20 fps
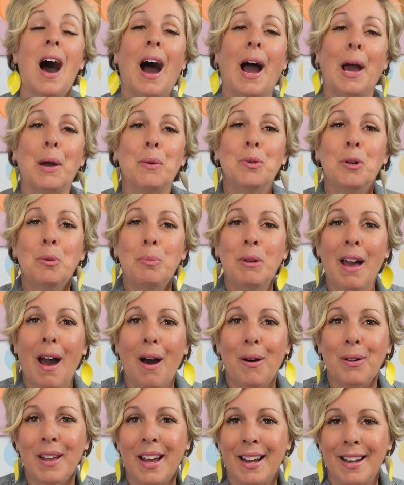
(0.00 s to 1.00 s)
I will be
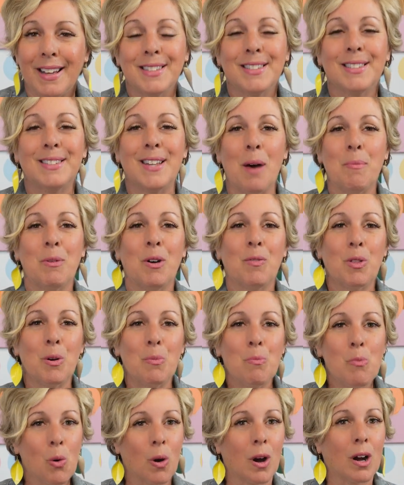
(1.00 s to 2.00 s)
outlining some of the
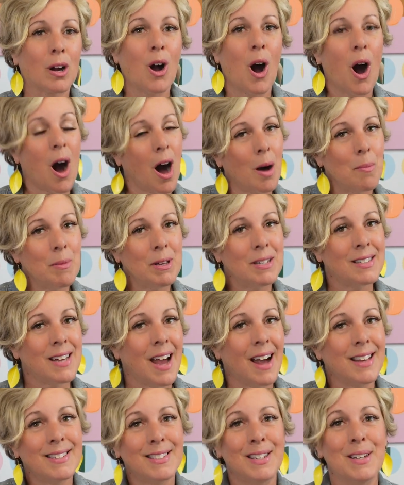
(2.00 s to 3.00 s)
more common
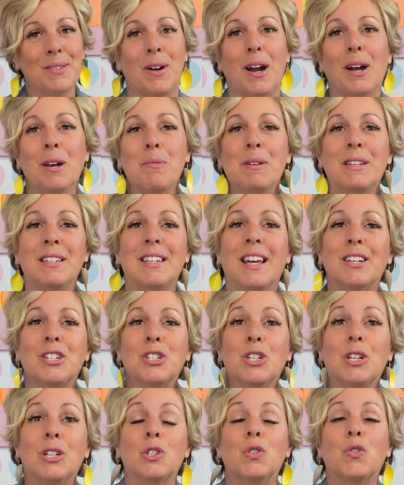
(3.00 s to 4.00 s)
testing
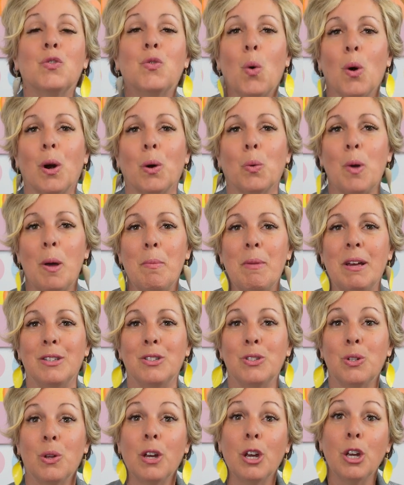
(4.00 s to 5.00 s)
recommendations for women
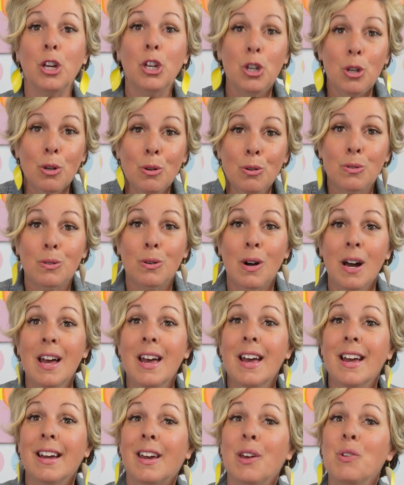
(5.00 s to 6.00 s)
so that you
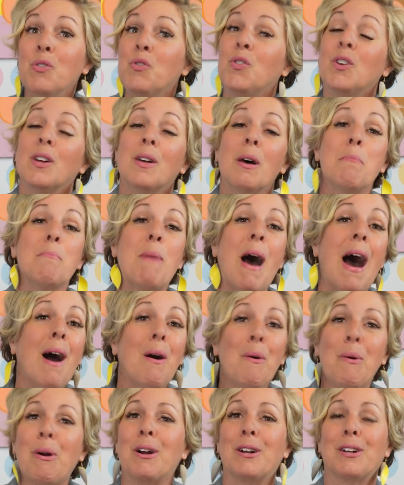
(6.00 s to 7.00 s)
can feel
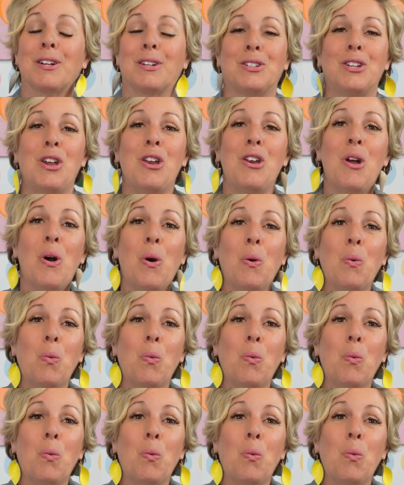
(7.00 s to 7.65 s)
empowered to know